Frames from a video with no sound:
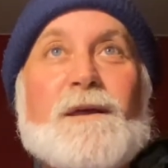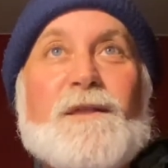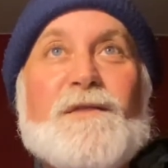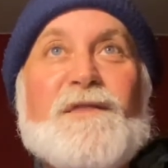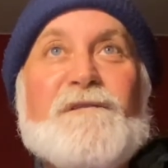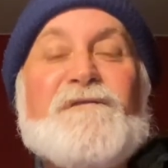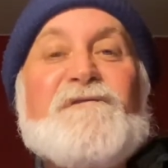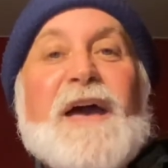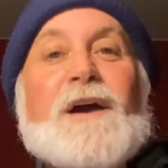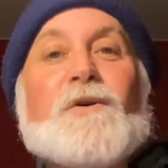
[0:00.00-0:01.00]
the
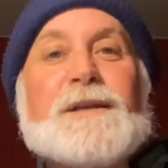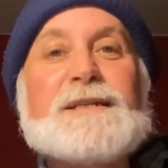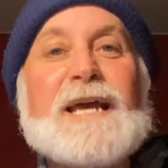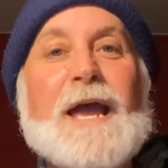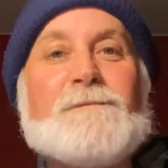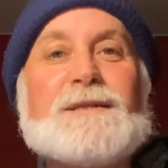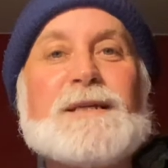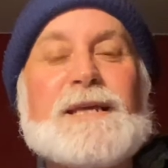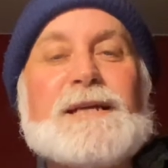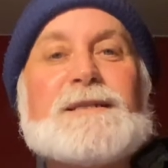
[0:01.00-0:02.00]
failed attempts
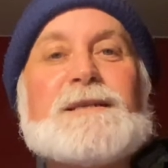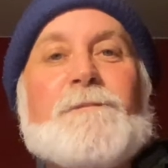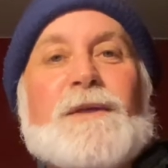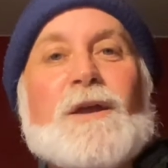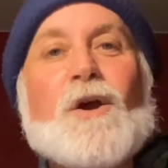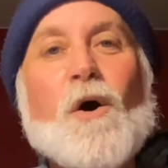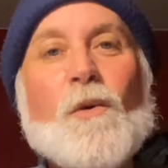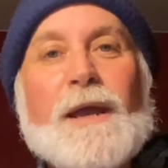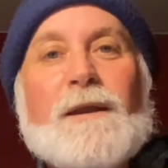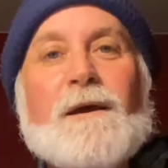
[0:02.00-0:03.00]
to get something
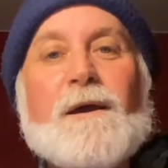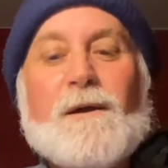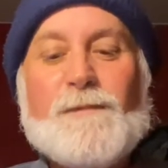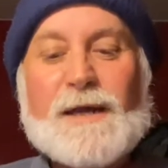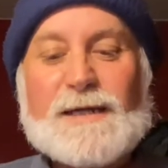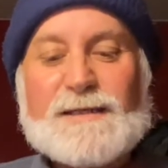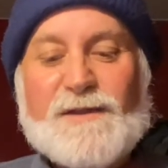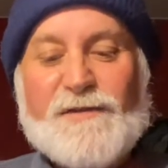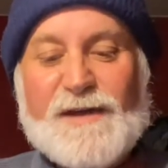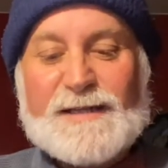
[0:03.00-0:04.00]
going
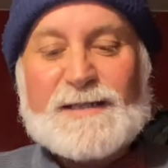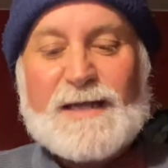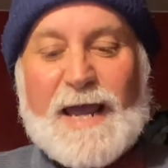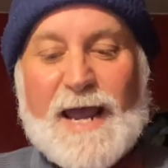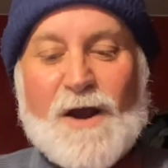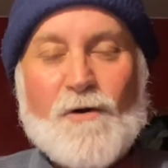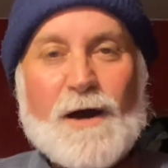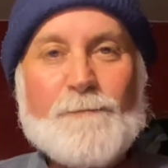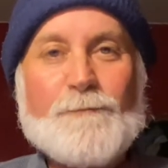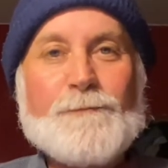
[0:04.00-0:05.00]
because this
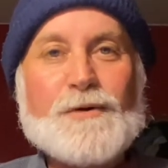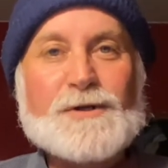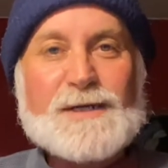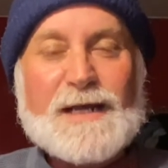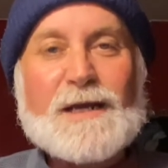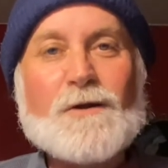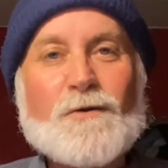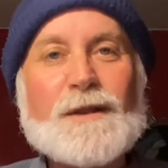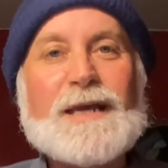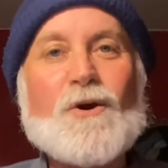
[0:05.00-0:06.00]
era
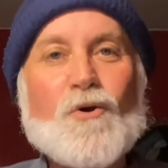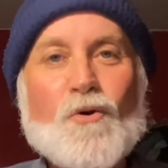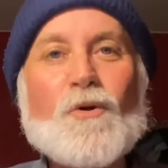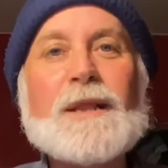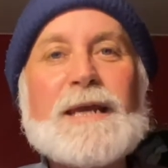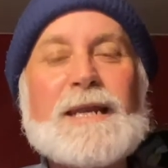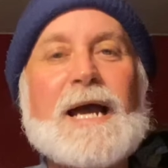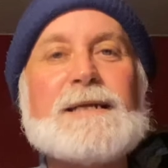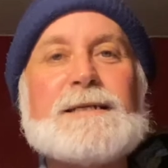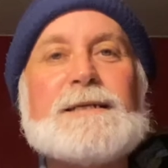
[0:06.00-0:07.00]
particularly early
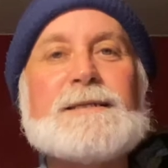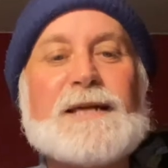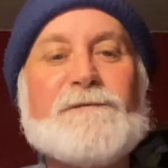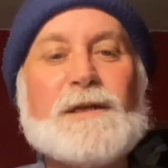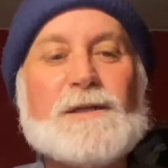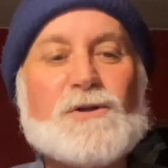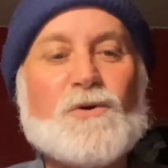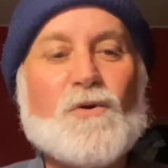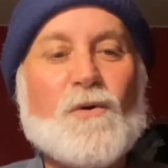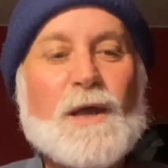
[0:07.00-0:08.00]

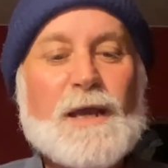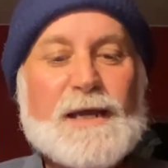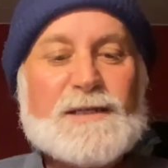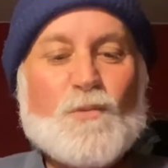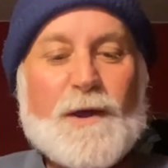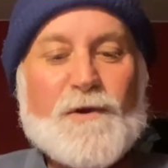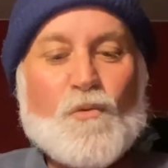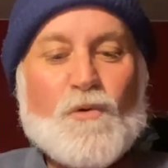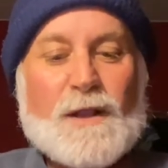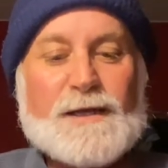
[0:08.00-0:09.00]
1972 is when they're
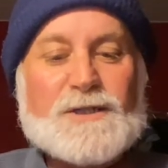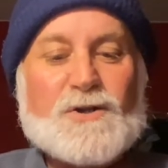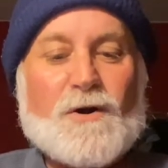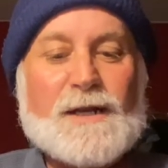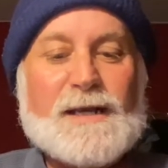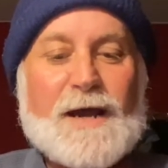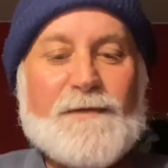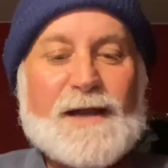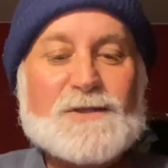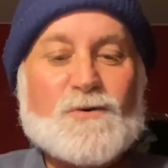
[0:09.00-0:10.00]
really starting
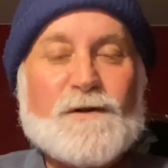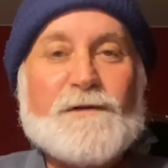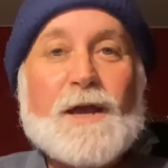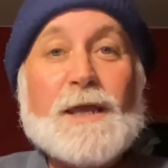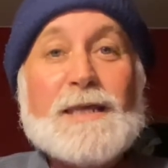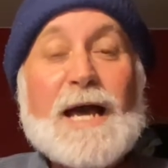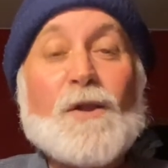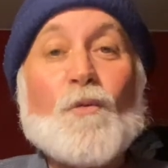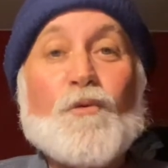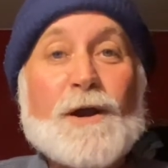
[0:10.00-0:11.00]
down that sort of
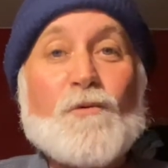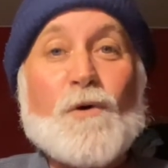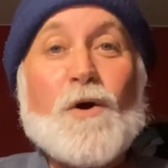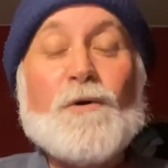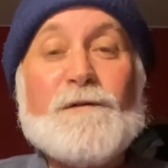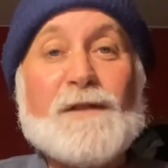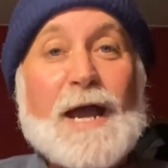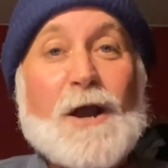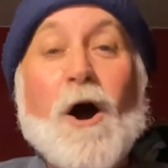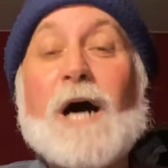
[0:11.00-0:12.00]
yellow brick road of
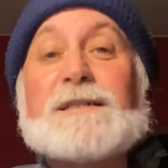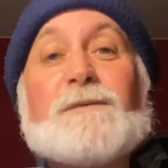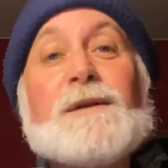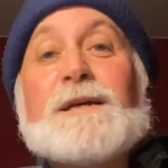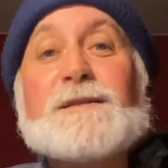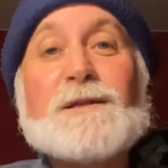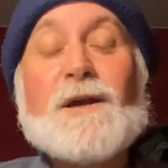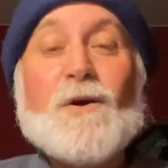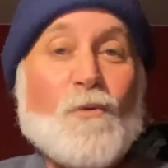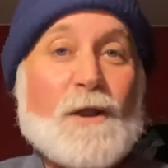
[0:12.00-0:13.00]
like awesomeness
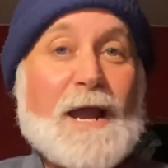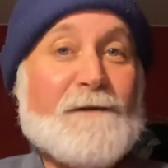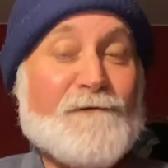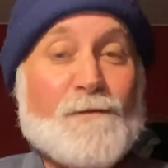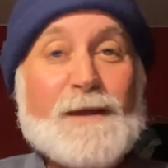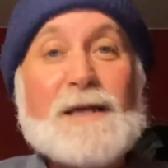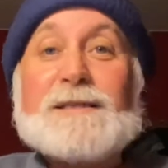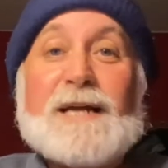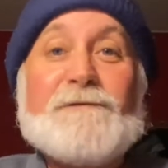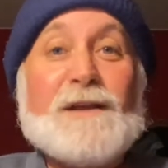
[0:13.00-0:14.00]
where like for me
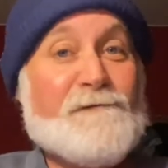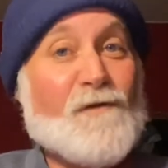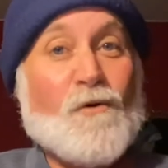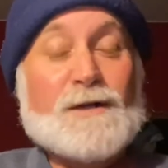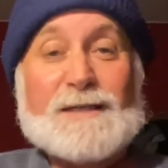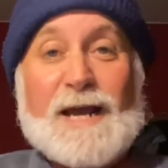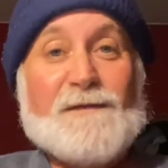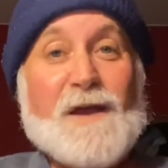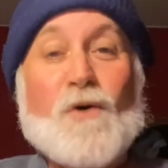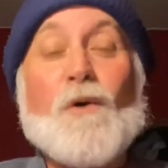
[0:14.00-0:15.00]
74 is
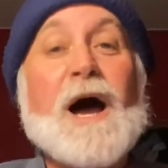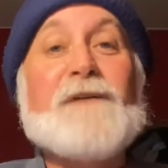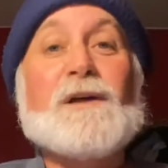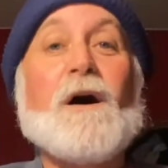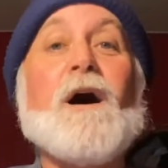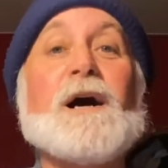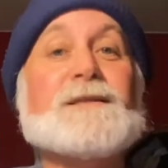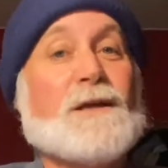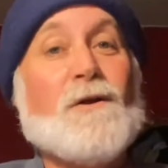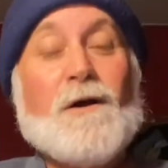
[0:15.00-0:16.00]
like they arrive at
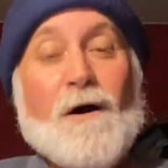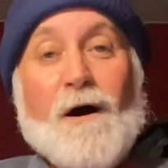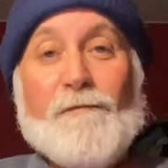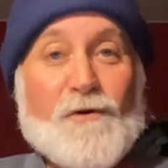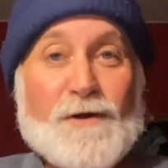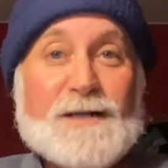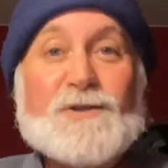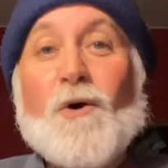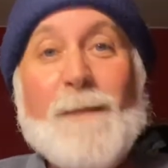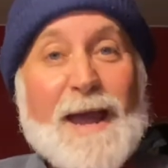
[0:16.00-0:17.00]
oz and uh, there is
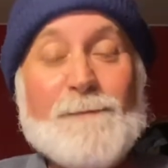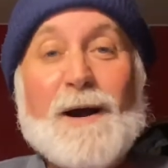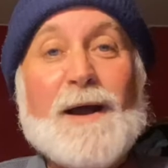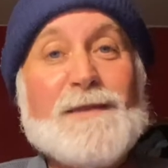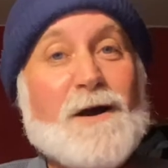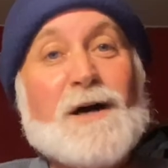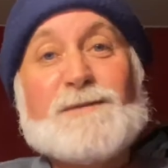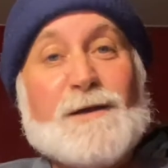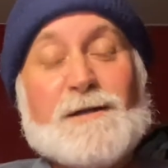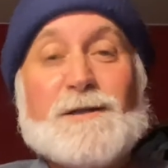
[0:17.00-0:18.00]
no man behind the oz
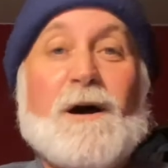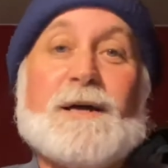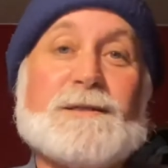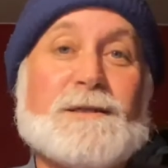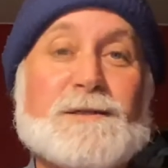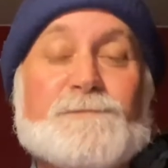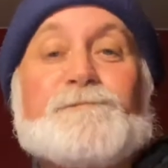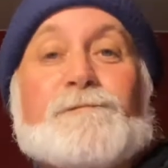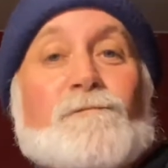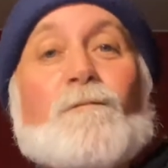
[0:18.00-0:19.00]
because oz is
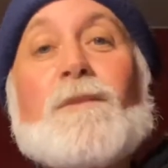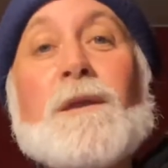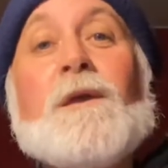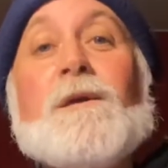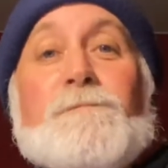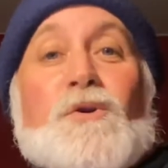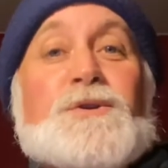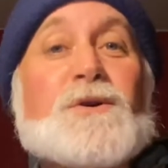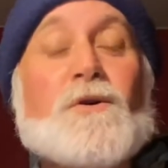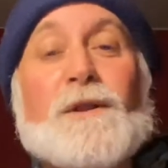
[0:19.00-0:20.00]

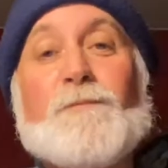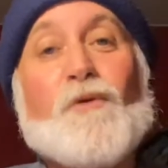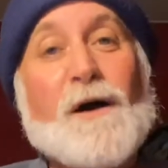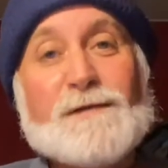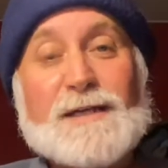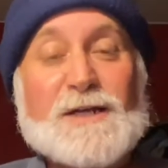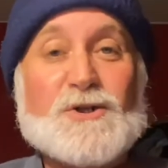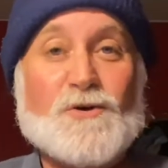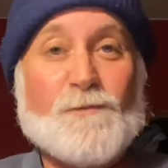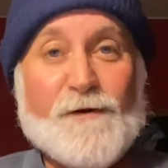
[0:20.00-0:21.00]
musical
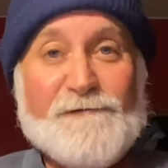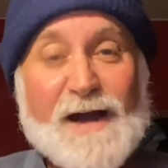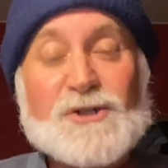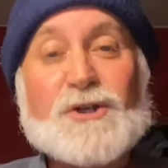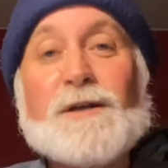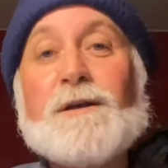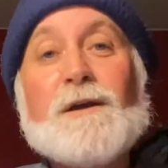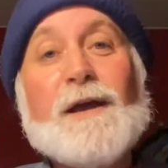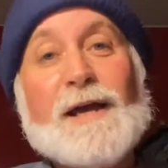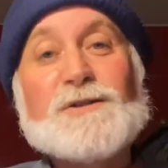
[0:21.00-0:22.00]
improvisational perfection
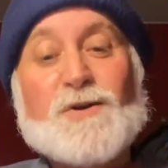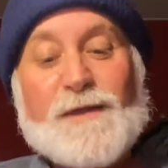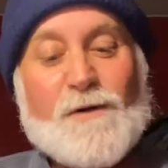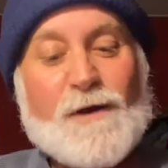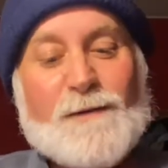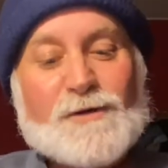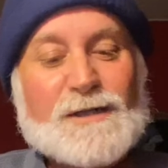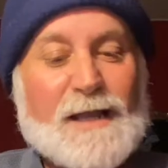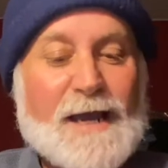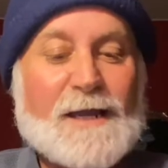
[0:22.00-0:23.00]
and so they were able
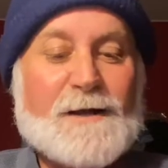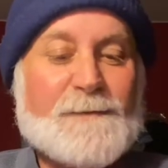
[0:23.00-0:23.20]
to like